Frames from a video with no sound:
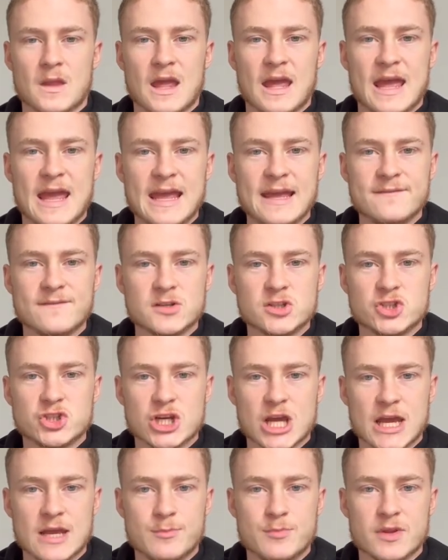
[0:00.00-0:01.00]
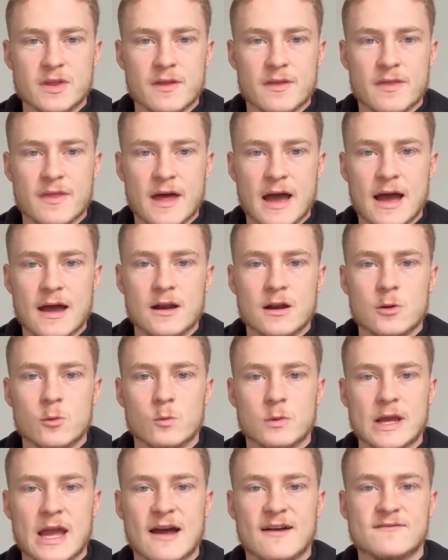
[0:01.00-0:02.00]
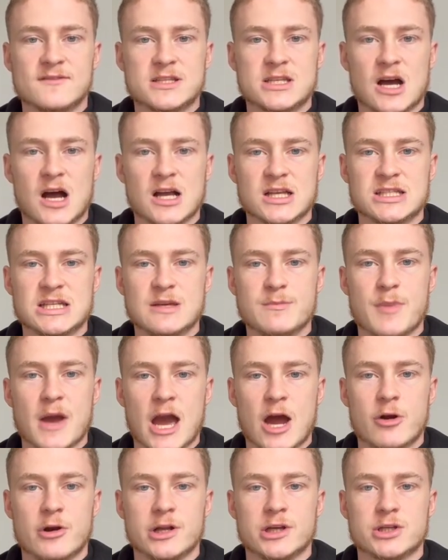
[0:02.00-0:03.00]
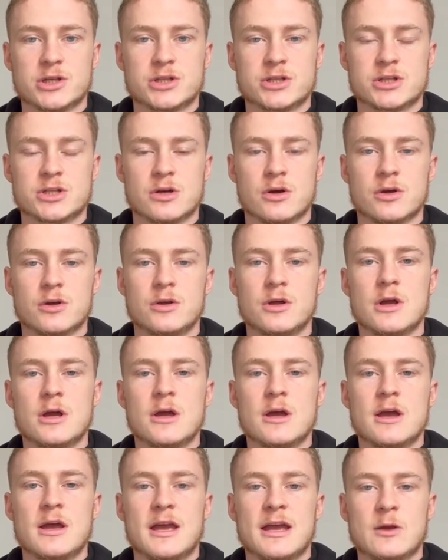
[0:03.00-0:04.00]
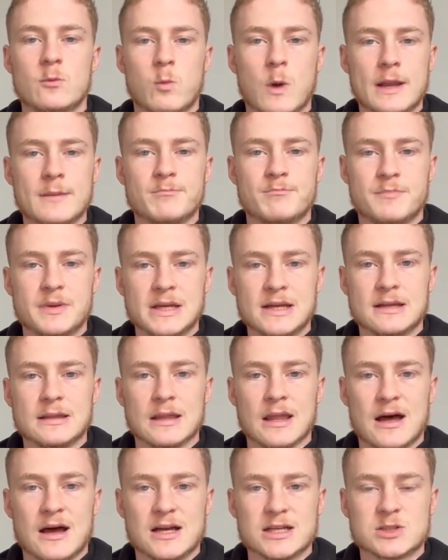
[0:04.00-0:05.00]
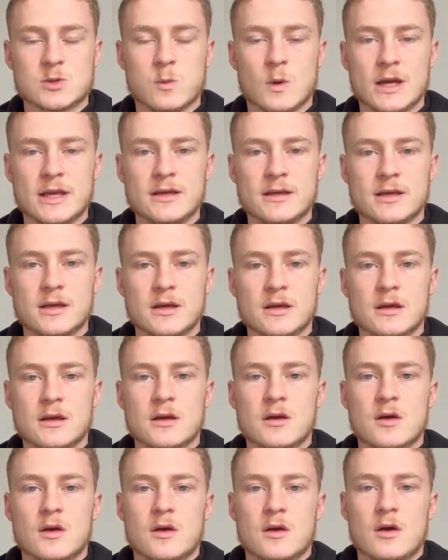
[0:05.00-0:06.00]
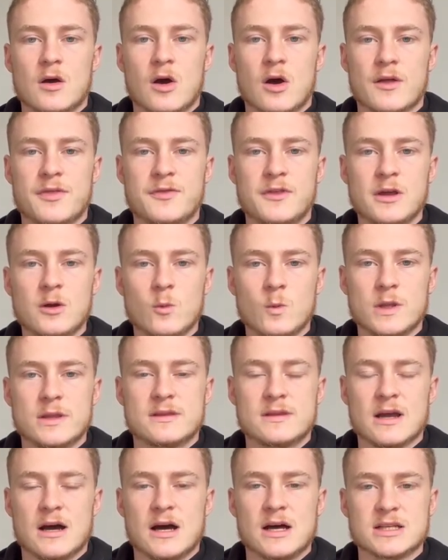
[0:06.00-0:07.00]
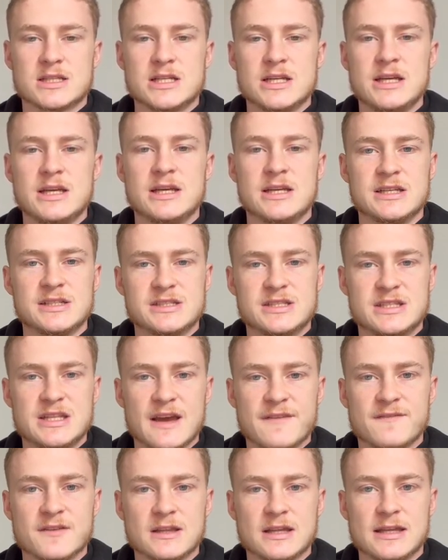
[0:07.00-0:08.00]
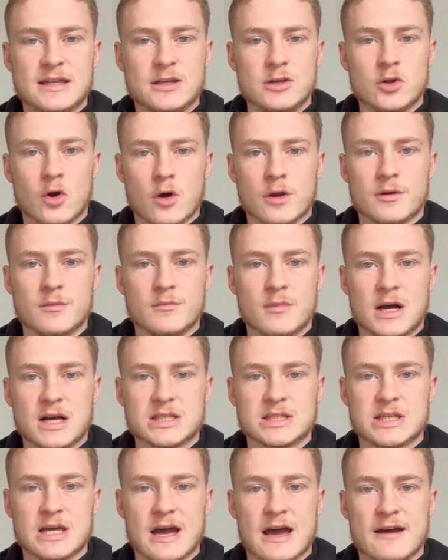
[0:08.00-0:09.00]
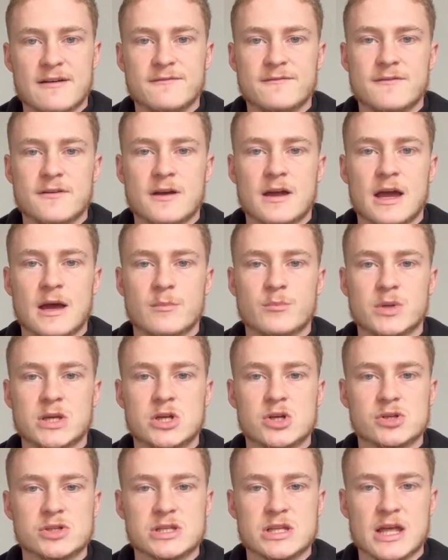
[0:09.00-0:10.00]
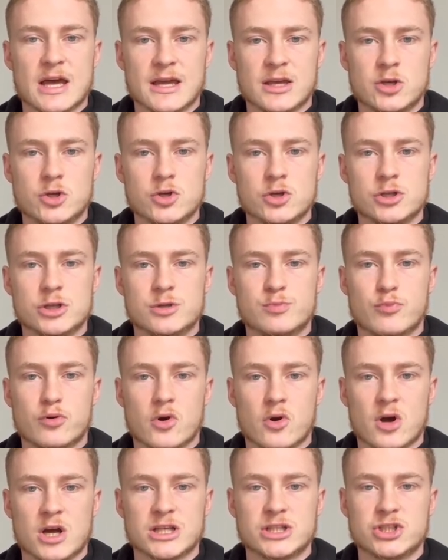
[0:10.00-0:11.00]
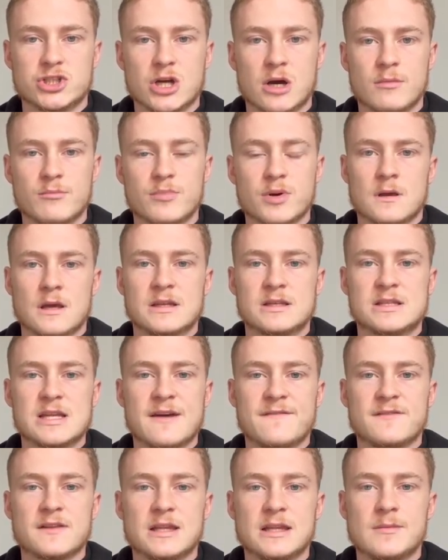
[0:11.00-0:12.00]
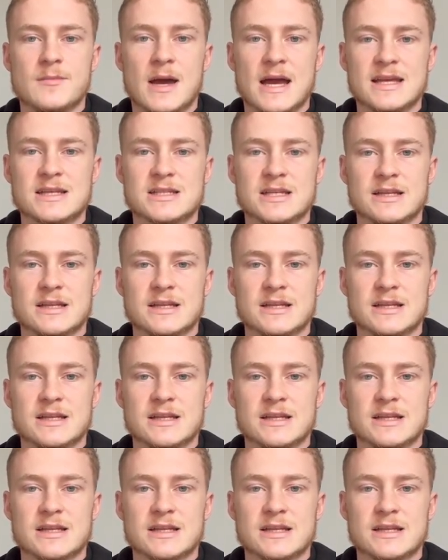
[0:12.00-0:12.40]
Even cheaper than that, we have Darcy Parrish. So he went big last week. I think with Darcy, he's definitely not a must-have, and because of that huge price jump, it definitely makes